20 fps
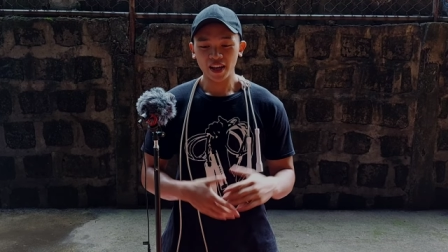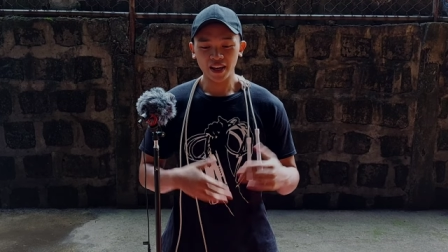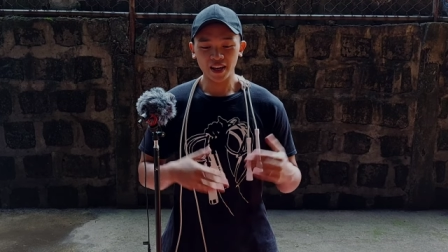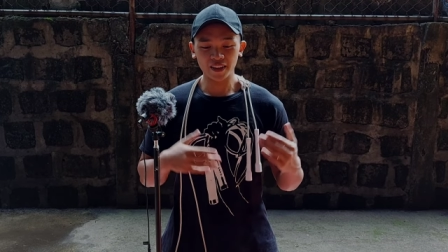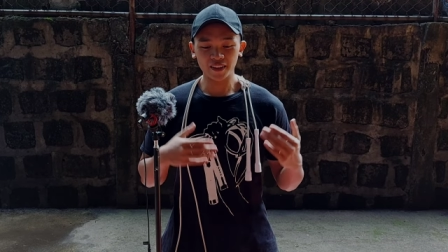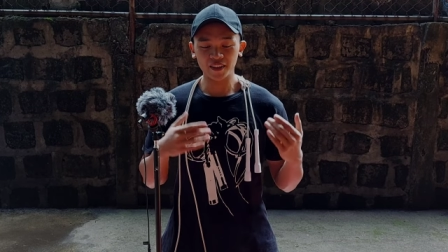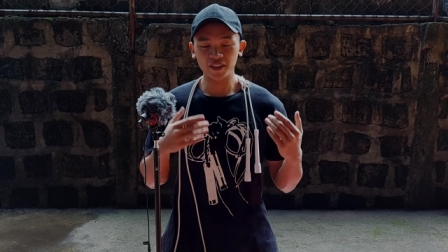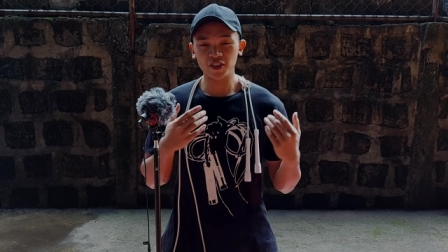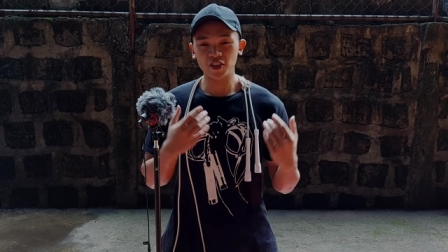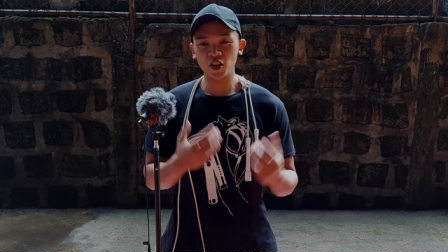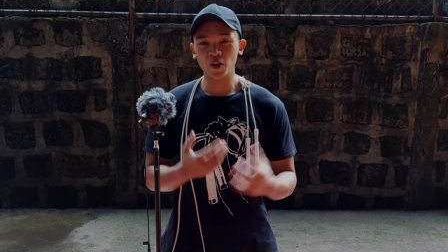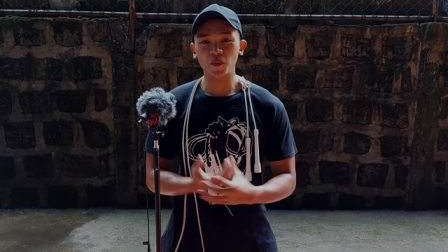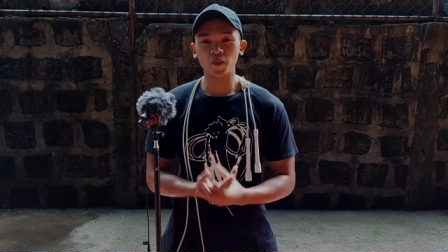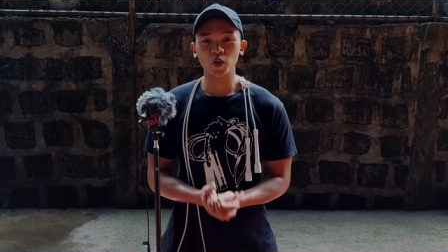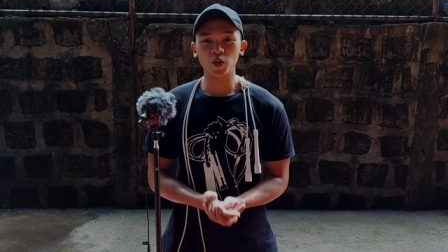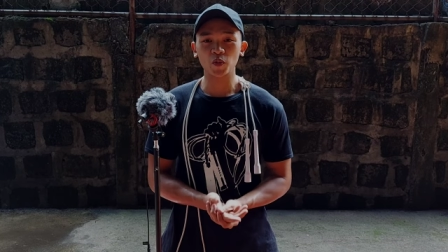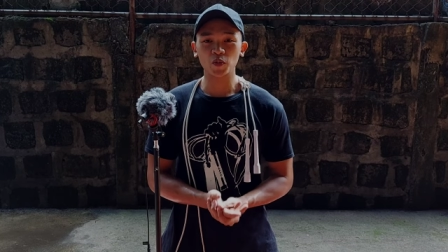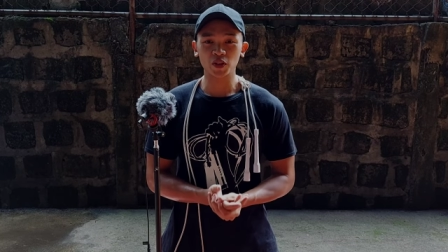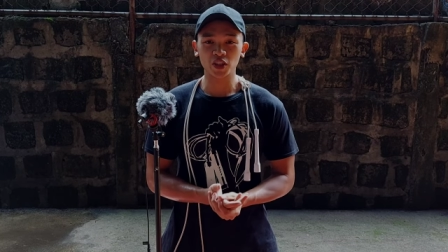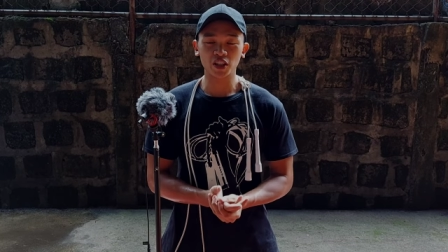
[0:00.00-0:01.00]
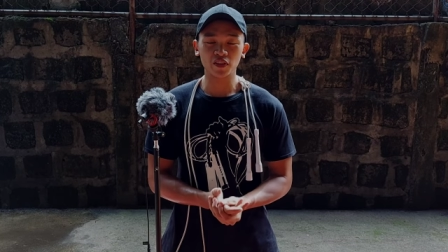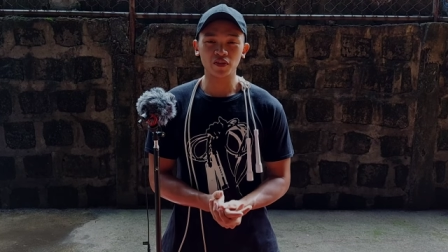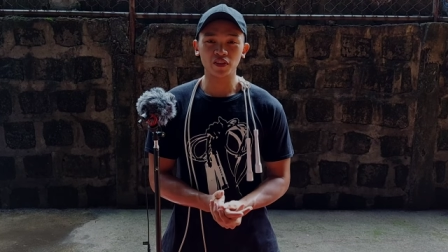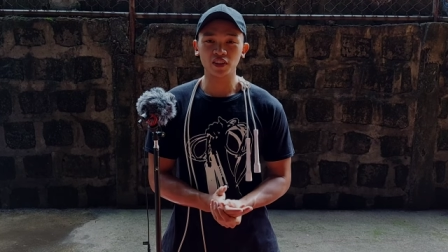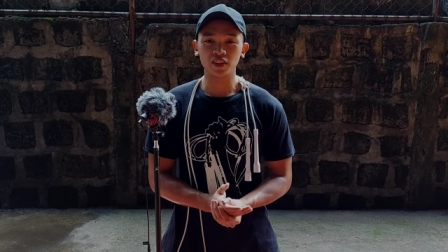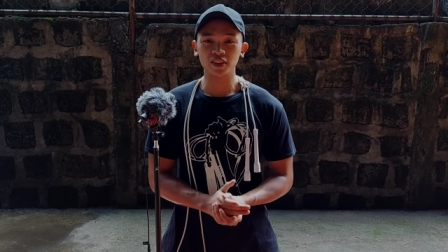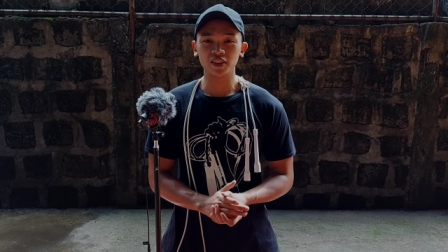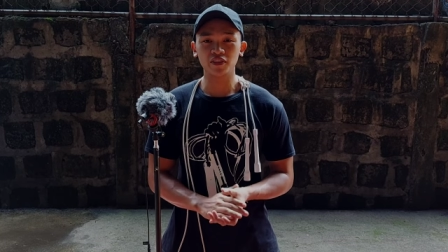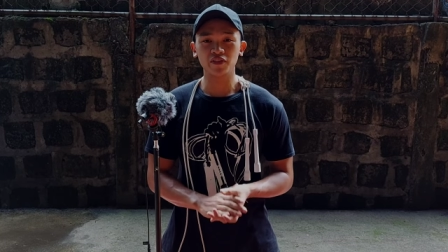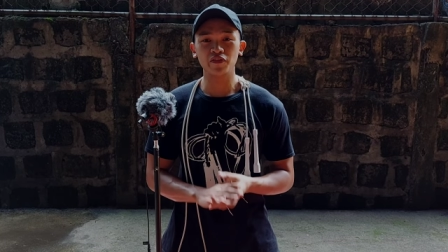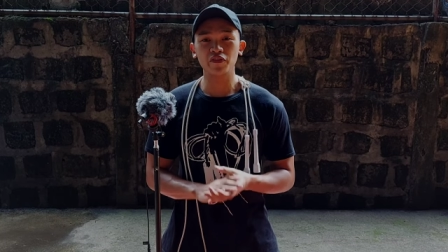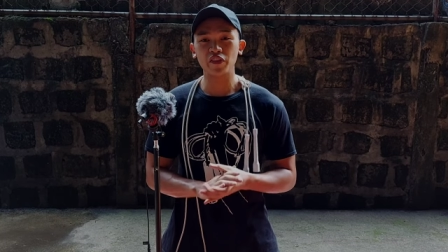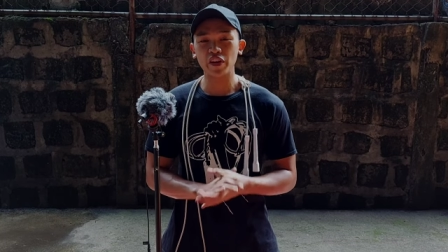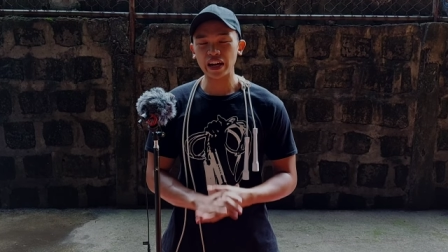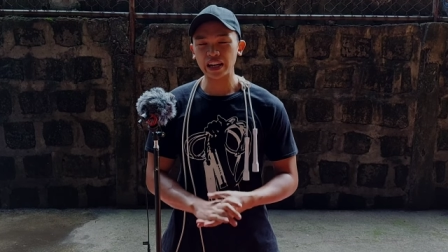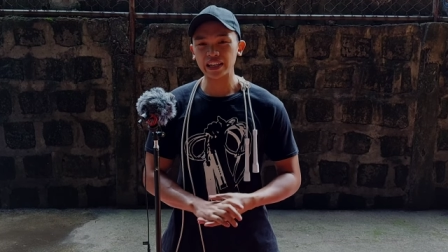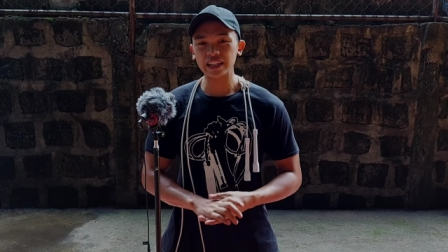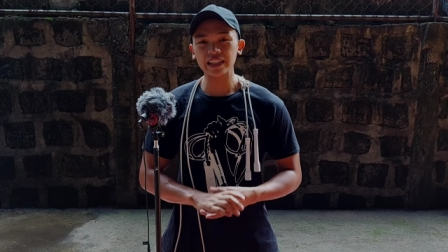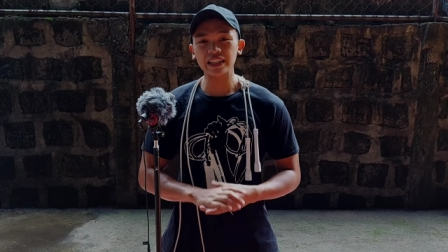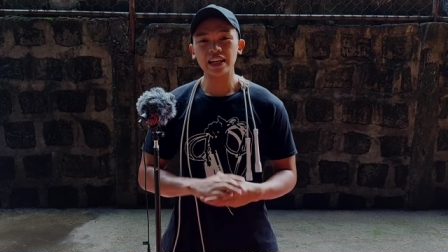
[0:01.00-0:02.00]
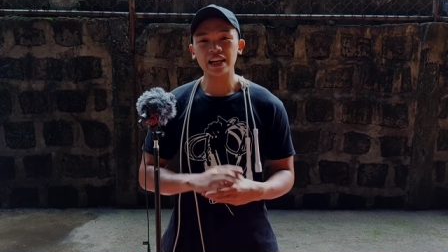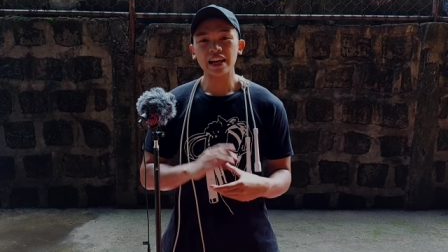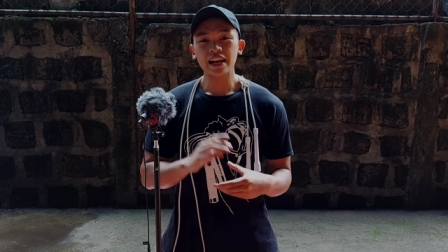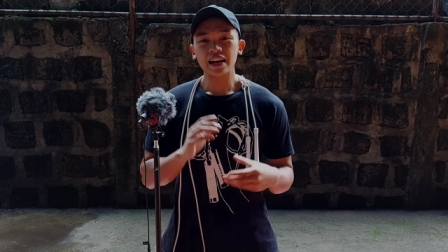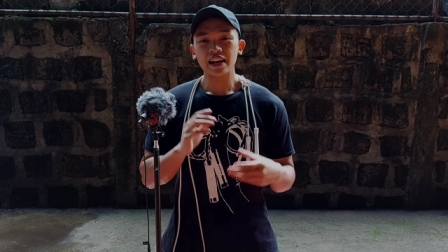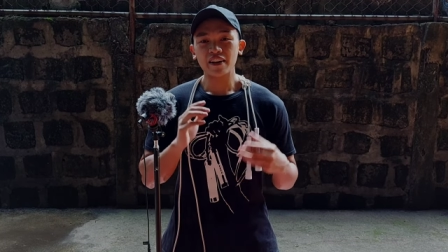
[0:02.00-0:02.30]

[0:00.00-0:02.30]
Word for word: And the jump rope shuffle is a very